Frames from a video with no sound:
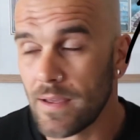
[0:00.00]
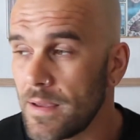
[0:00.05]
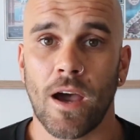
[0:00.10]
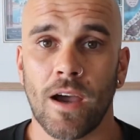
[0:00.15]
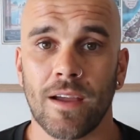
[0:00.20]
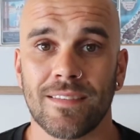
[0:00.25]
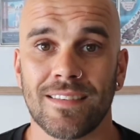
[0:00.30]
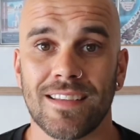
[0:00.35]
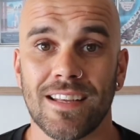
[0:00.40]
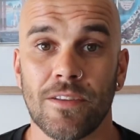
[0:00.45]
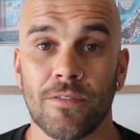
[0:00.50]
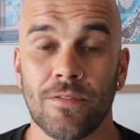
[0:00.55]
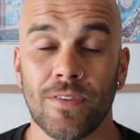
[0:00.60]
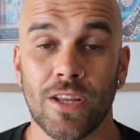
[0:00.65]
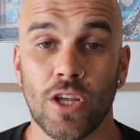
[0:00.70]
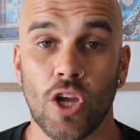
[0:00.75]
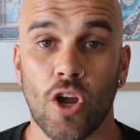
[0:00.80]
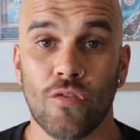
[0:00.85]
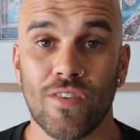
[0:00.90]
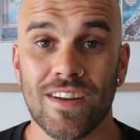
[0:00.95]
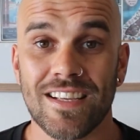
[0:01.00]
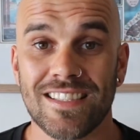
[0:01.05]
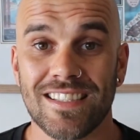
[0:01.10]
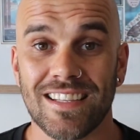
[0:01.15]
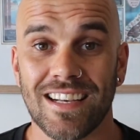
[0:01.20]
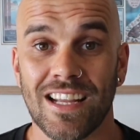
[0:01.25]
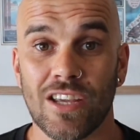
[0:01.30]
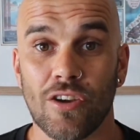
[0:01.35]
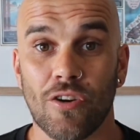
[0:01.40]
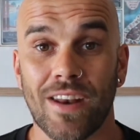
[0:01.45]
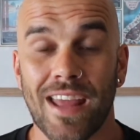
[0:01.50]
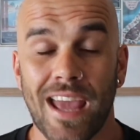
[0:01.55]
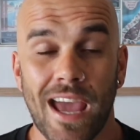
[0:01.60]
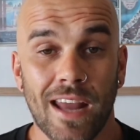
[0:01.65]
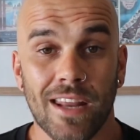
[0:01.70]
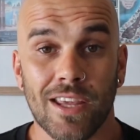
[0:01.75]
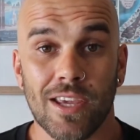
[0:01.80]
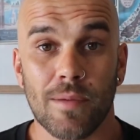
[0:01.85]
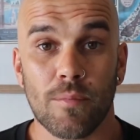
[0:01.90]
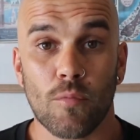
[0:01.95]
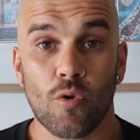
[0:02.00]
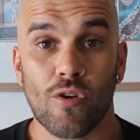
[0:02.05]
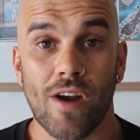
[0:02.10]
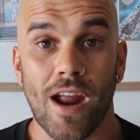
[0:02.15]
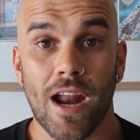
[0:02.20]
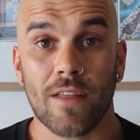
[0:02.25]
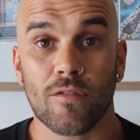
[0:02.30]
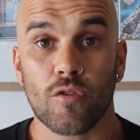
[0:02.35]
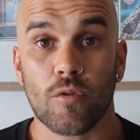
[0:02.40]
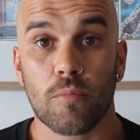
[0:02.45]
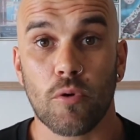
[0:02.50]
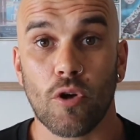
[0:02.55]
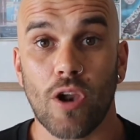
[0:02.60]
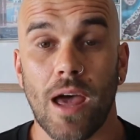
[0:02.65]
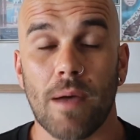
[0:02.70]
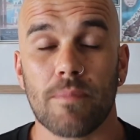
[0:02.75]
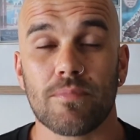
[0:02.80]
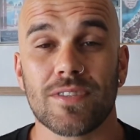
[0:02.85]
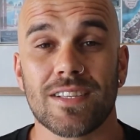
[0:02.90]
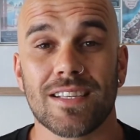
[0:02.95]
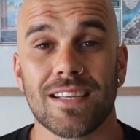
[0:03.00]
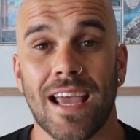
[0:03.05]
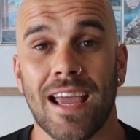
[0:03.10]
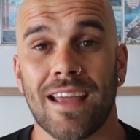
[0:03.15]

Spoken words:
I did a video recently on how to get more out of your pull-ups,